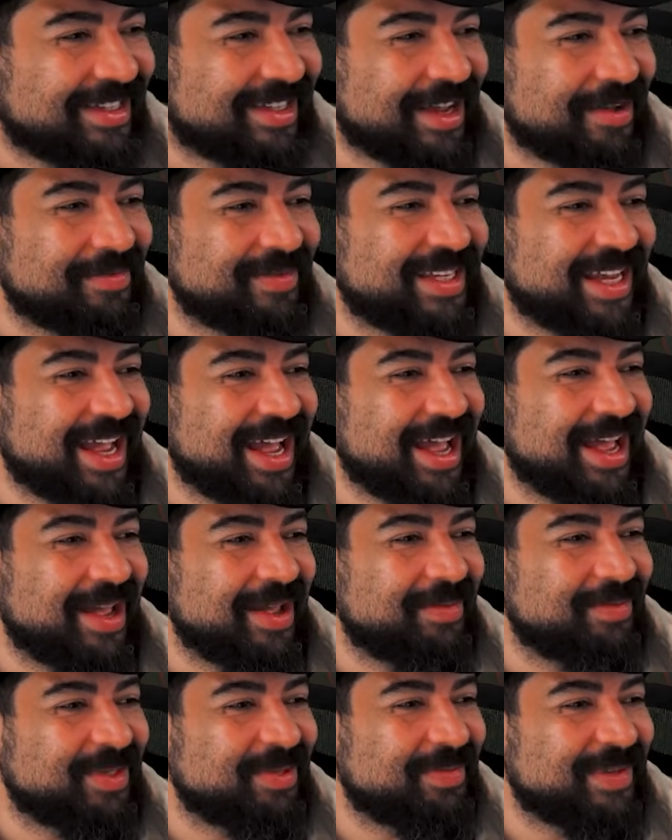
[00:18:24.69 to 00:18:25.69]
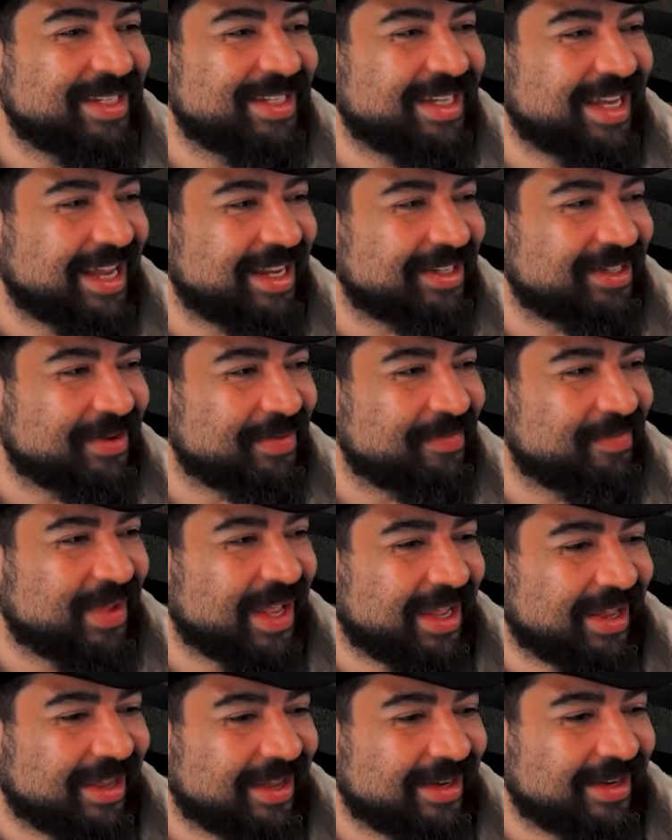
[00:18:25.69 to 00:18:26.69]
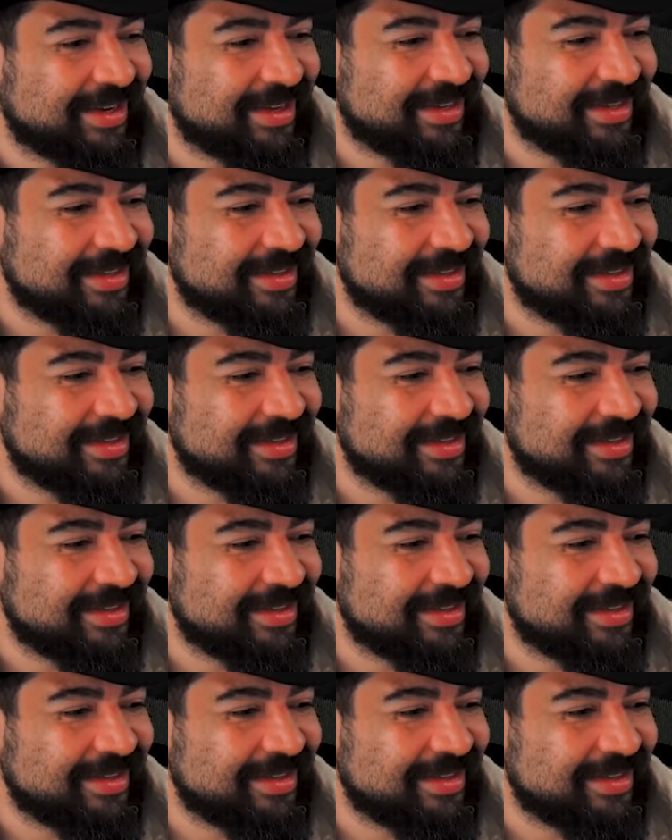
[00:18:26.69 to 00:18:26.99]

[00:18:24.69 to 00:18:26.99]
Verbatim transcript: Sometimes mistakes are made.